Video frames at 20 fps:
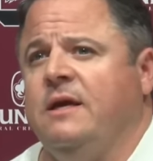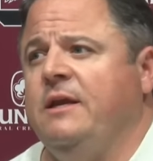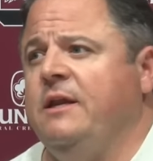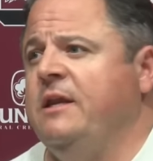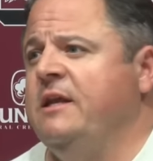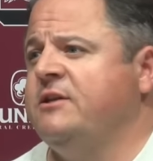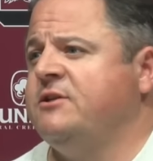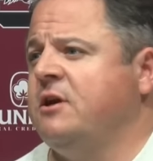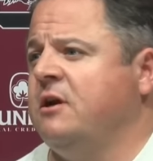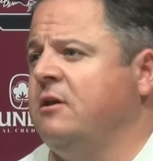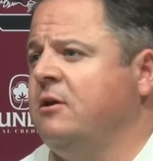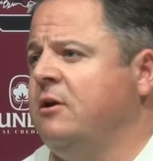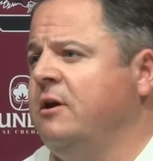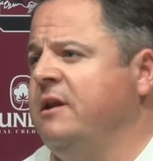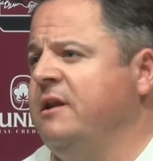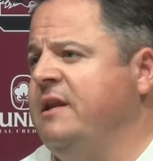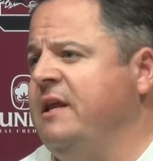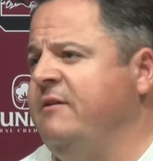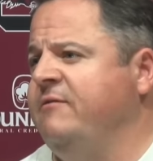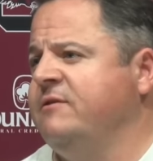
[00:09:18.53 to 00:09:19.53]
you need to start
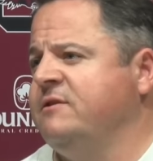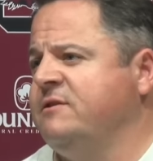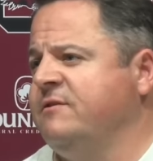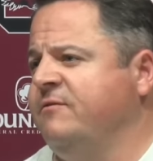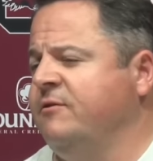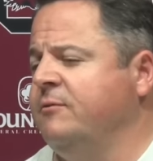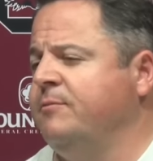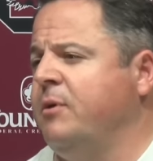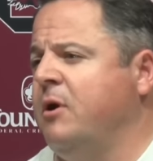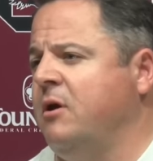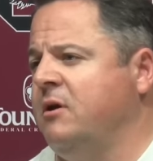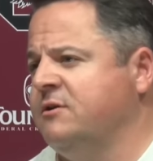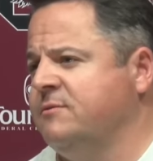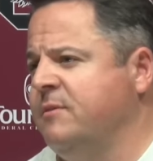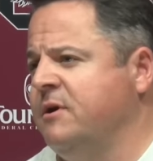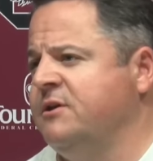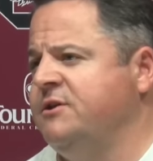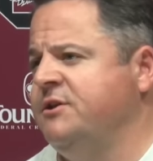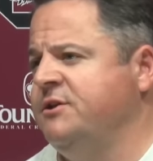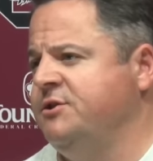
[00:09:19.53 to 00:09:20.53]
learning defensive football as
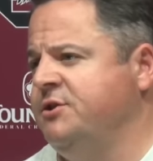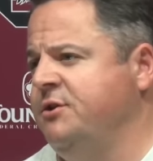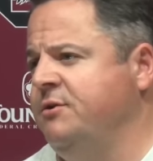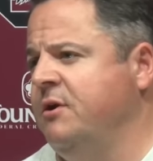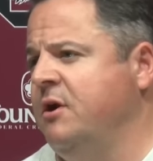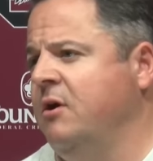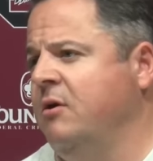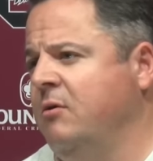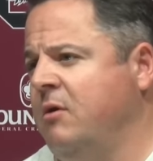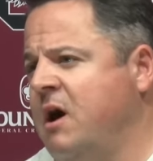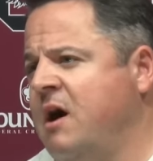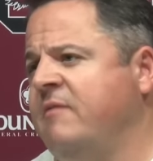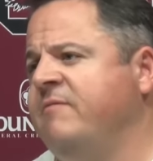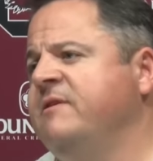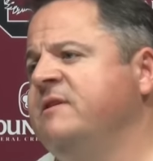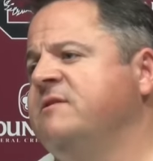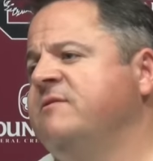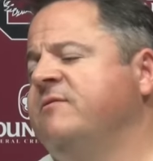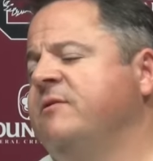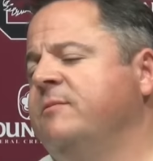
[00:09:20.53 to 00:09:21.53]
much as
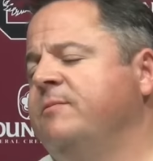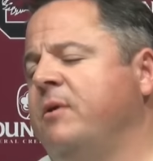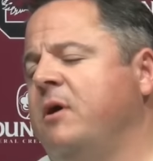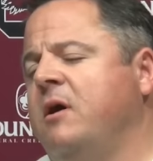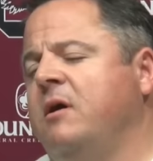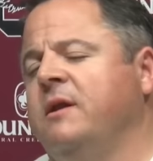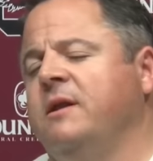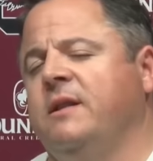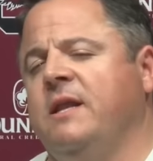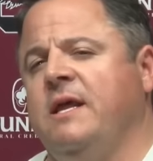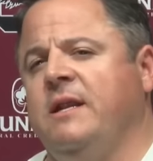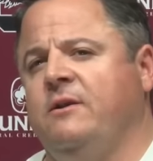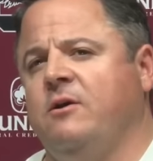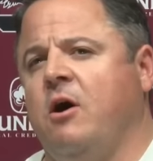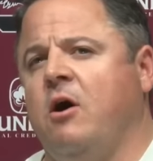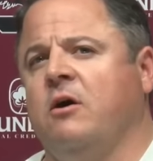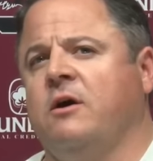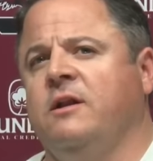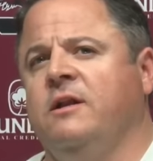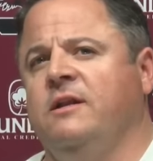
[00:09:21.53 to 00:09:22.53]
offensive football and
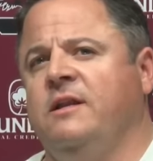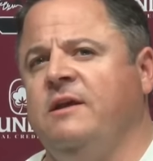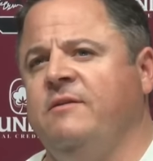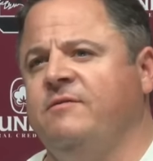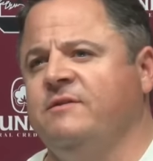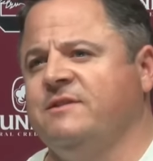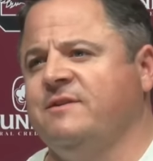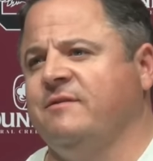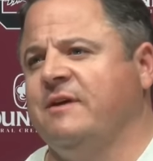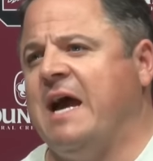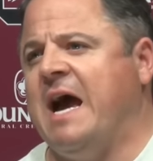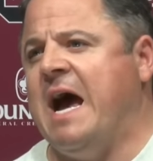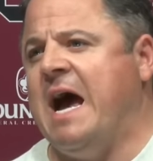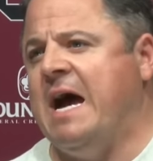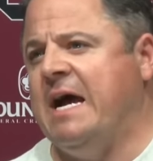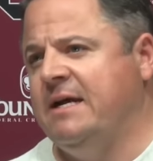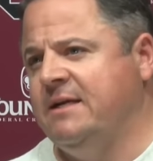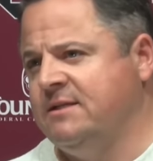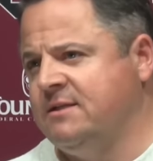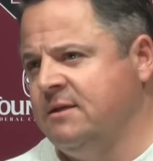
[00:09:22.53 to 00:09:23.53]
talking to defensive
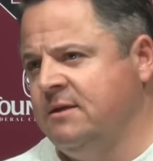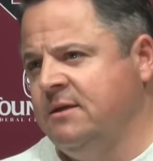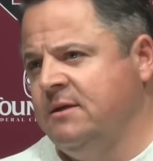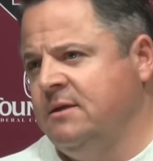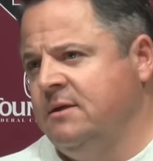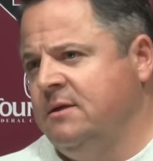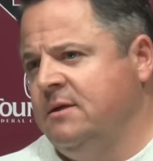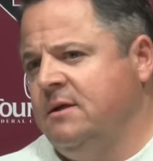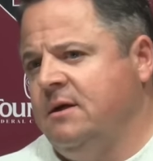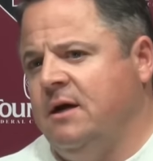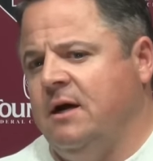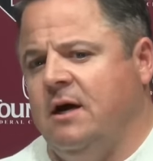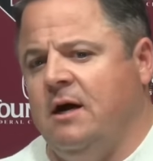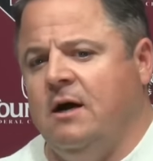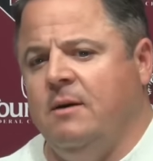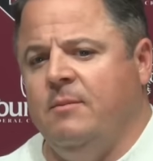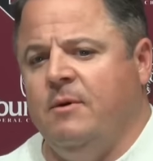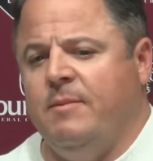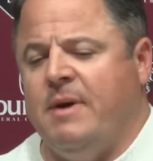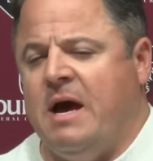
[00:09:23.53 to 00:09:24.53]
guys
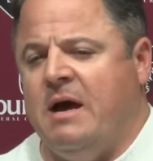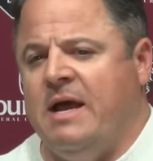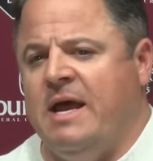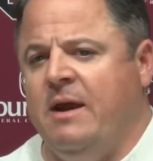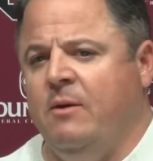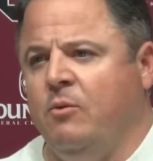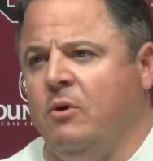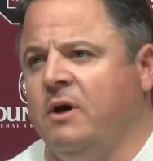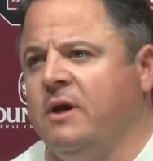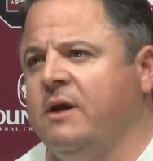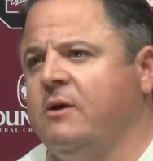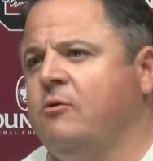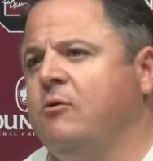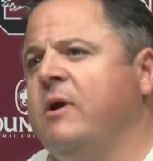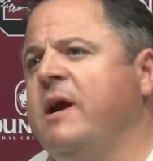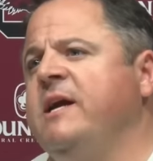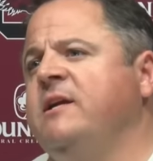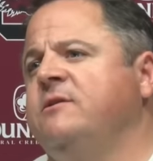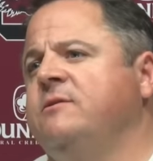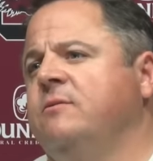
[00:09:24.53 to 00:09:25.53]
about, hey, what
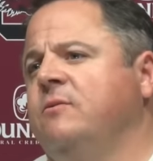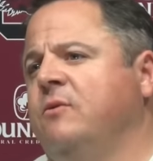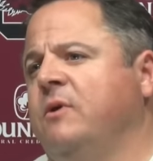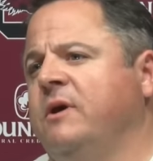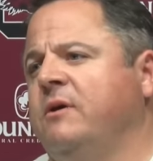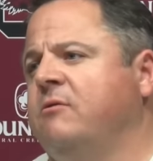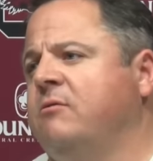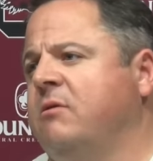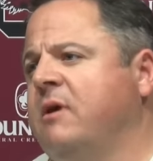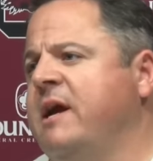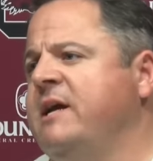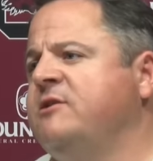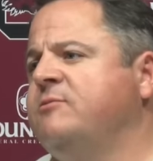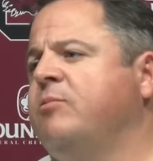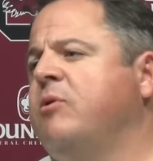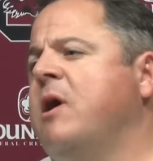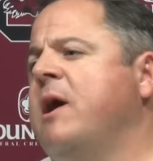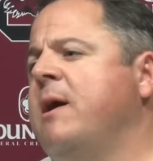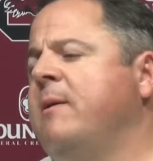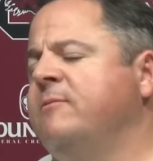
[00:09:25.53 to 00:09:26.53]
creates
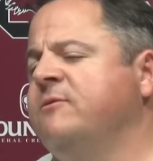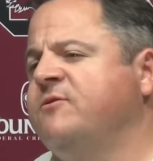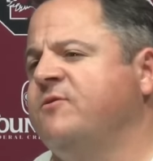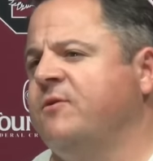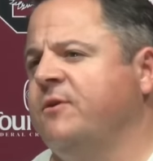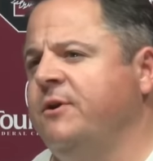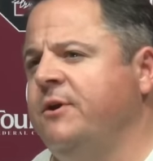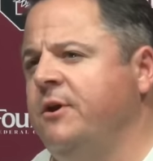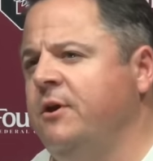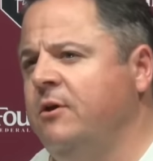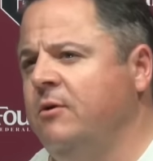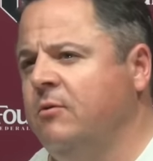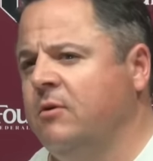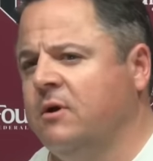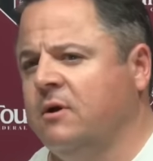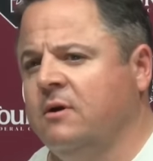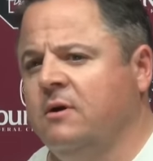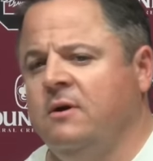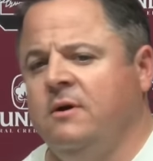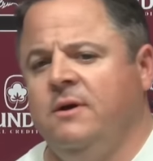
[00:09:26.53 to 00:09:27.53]
problems for you?
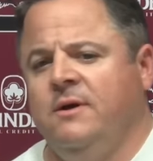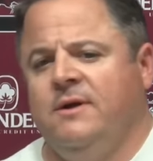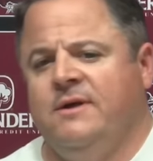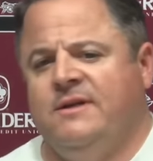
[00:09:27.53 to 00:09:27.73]
Or